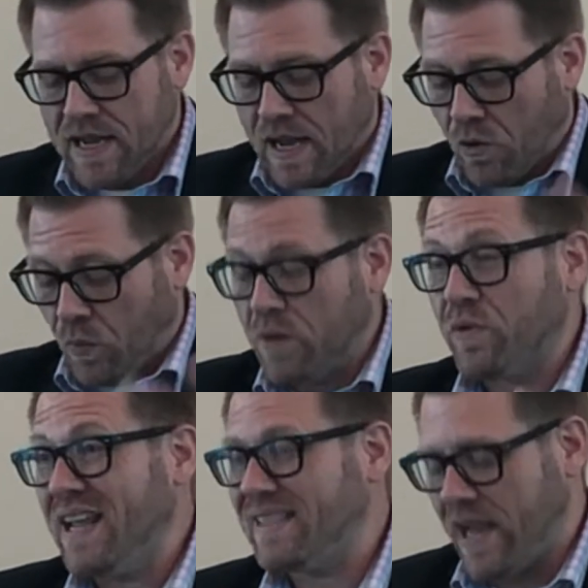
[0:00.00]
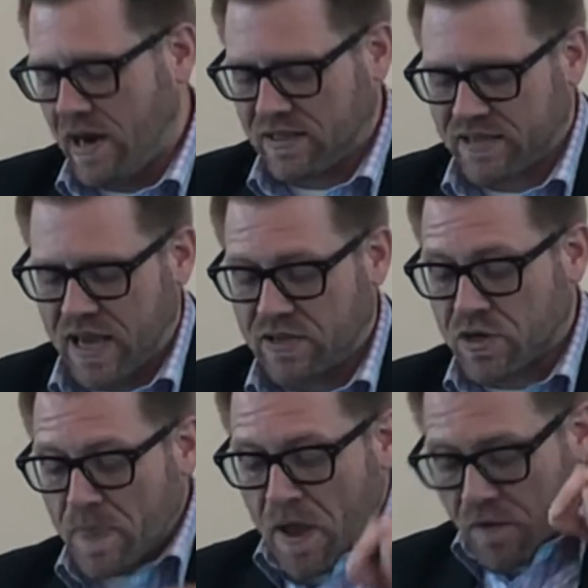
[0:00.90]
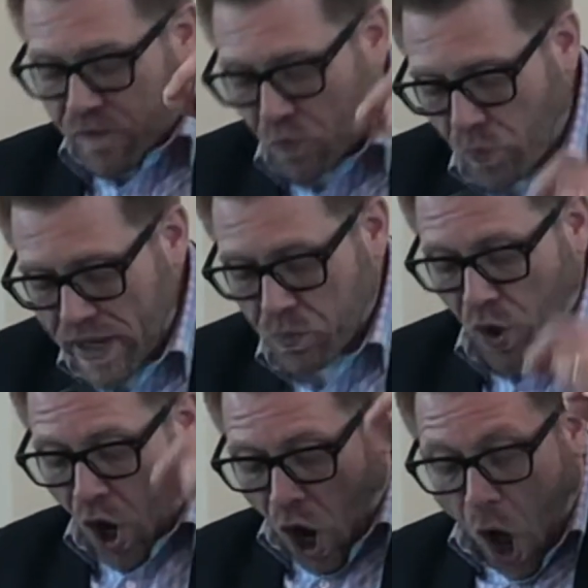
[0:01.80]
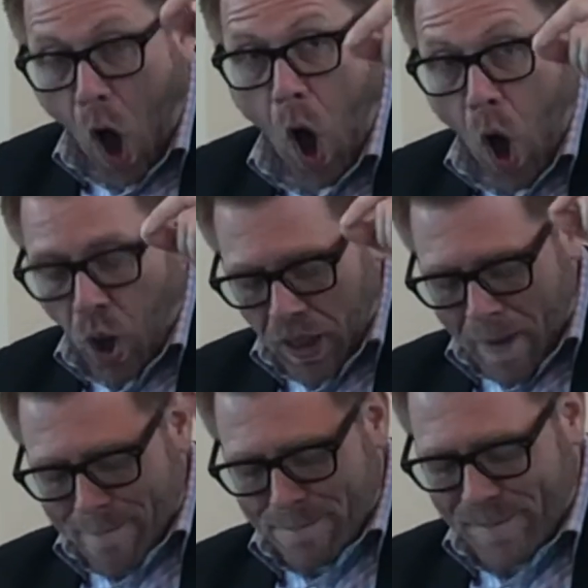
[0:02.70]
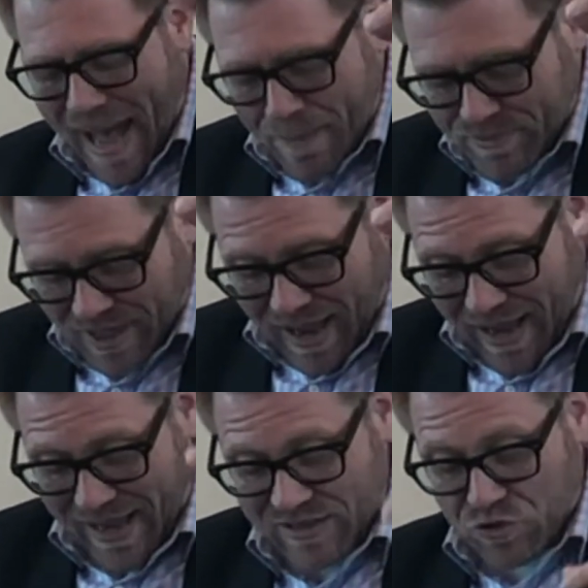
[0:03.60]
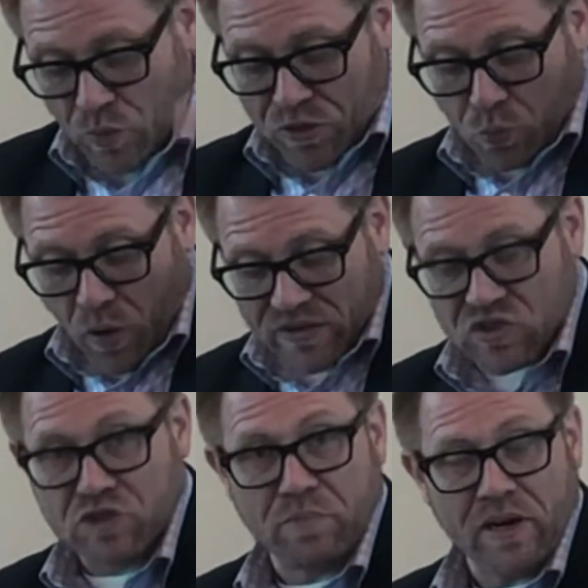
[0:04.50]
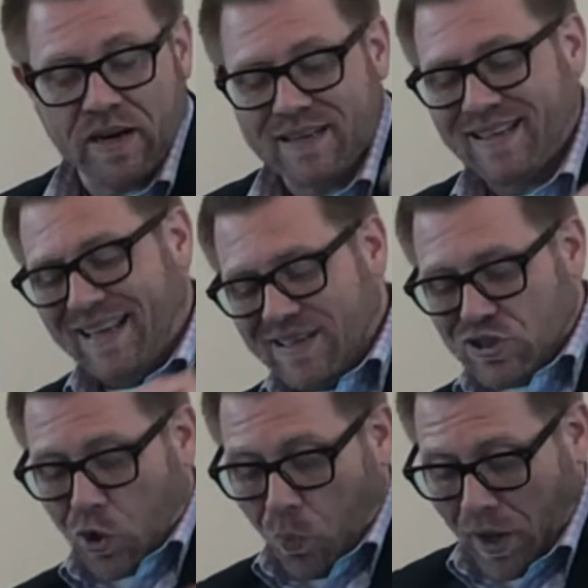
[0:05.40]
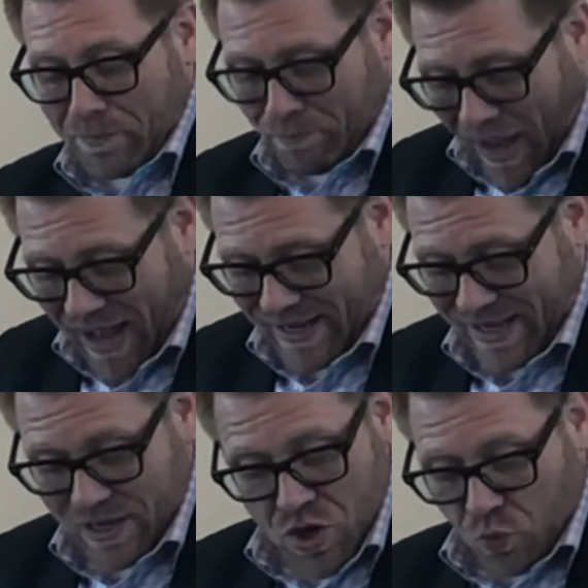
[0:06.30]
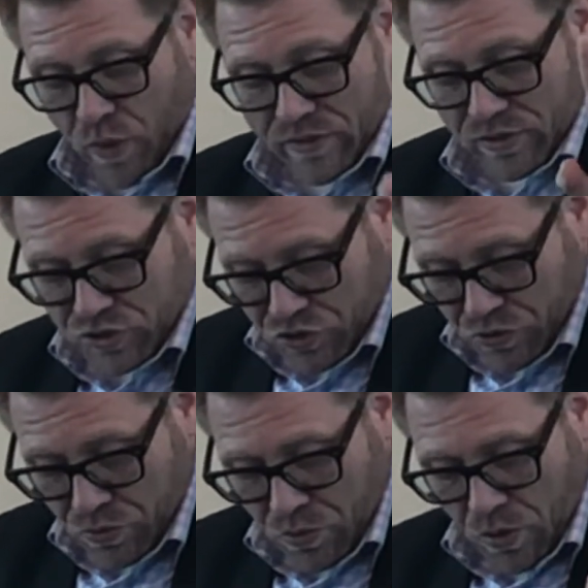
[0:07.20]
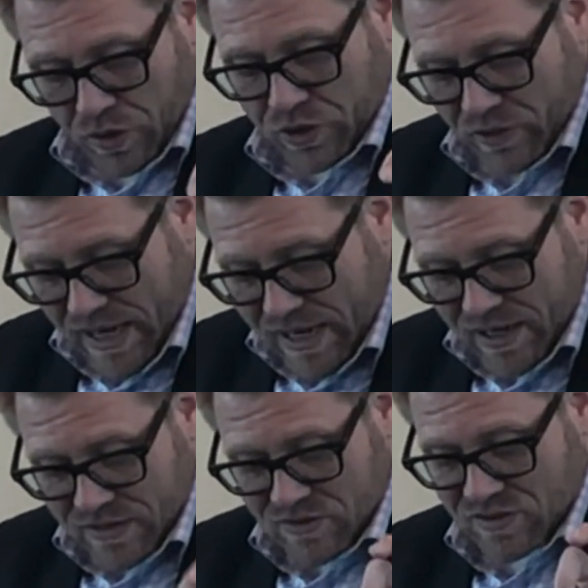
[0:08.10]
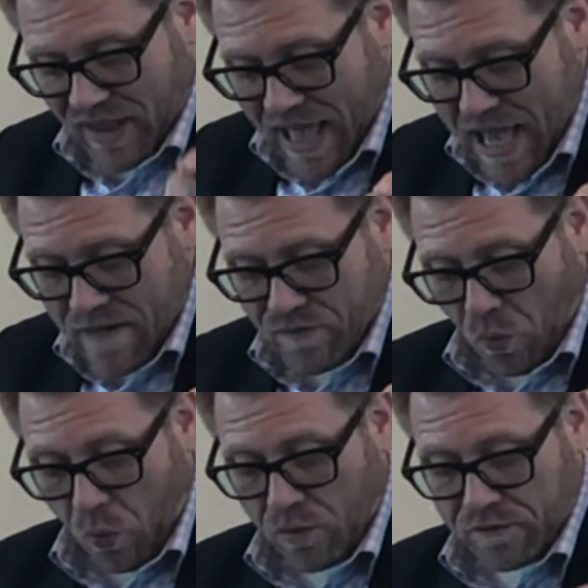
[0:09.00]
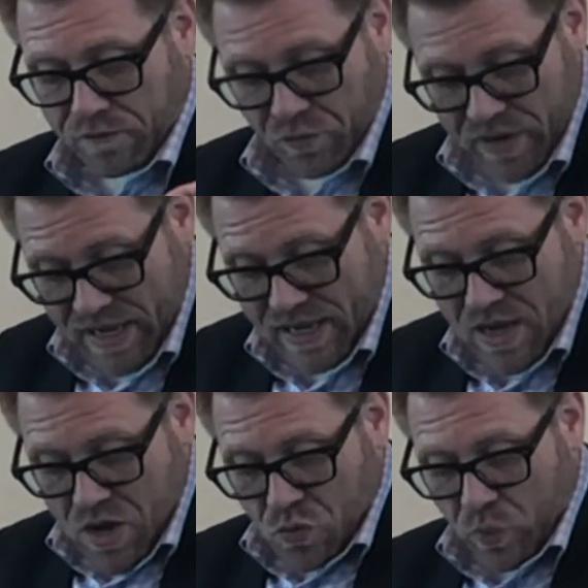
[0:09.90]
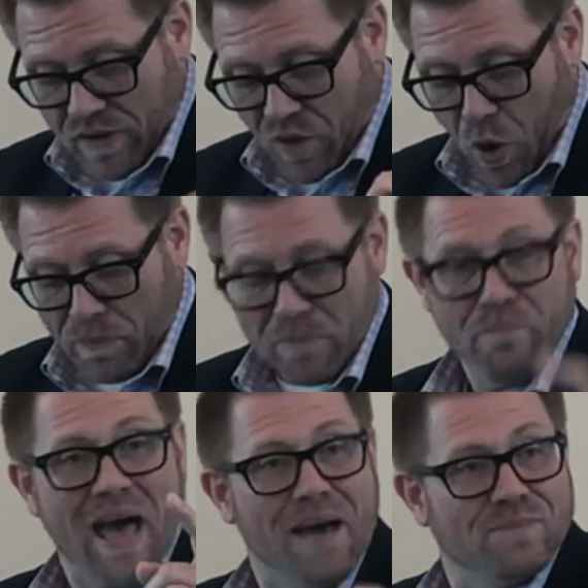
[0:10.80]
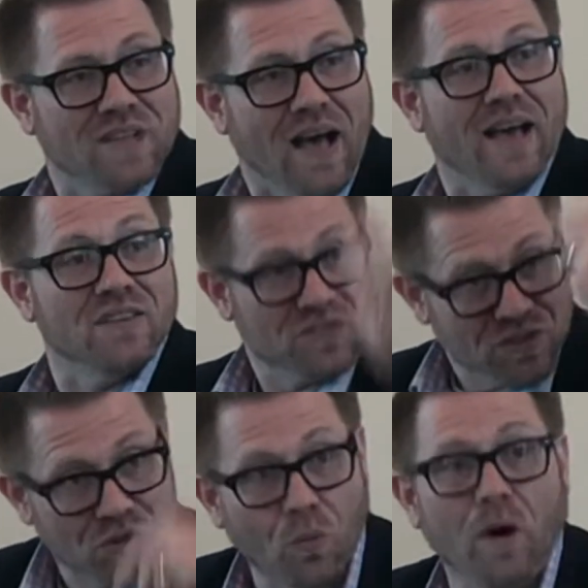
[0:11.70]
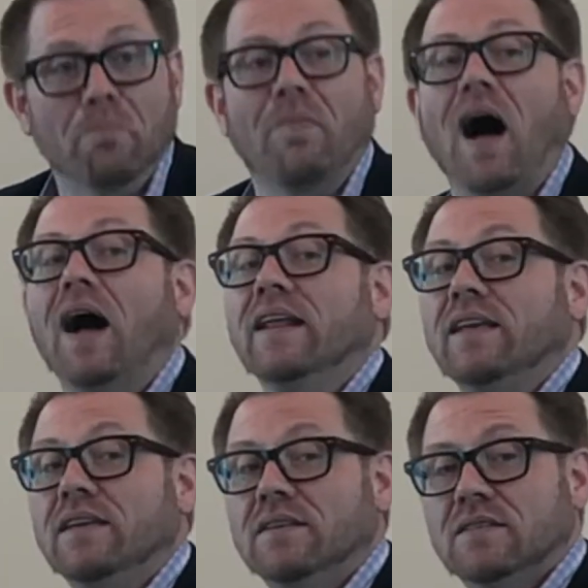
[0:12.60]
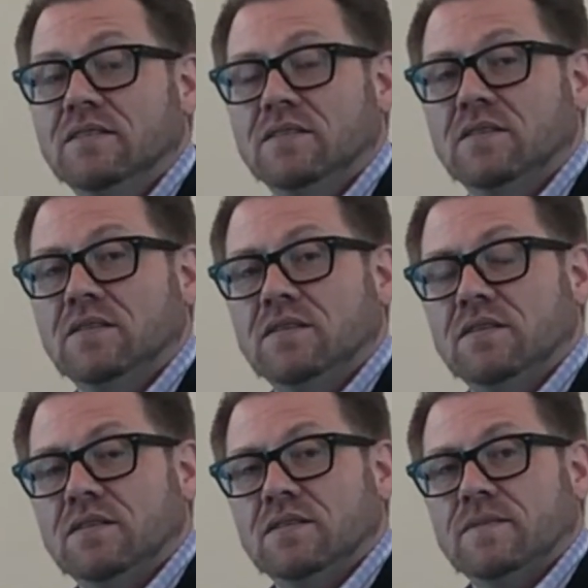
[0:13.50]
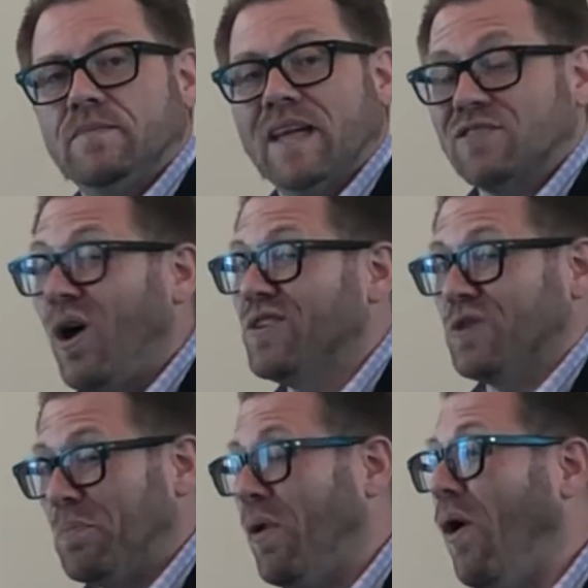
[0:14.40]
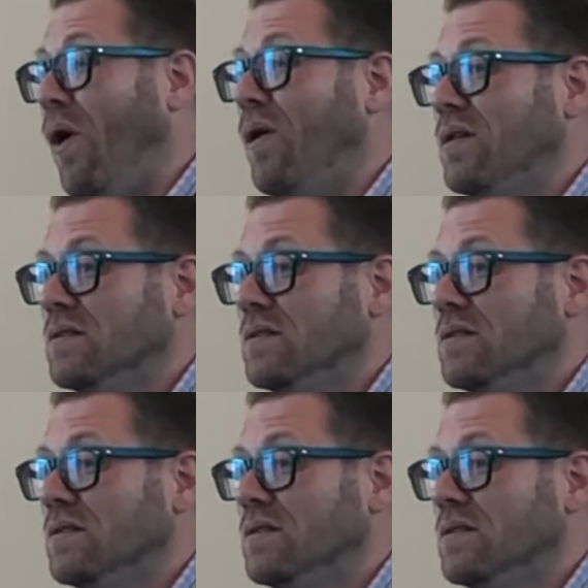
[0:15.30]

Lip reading: We read there, it says, "For we were all baptized with one spirit into one body, whether Jew or Greek, slave or free." We have all been baptized into one body. That's also Paul.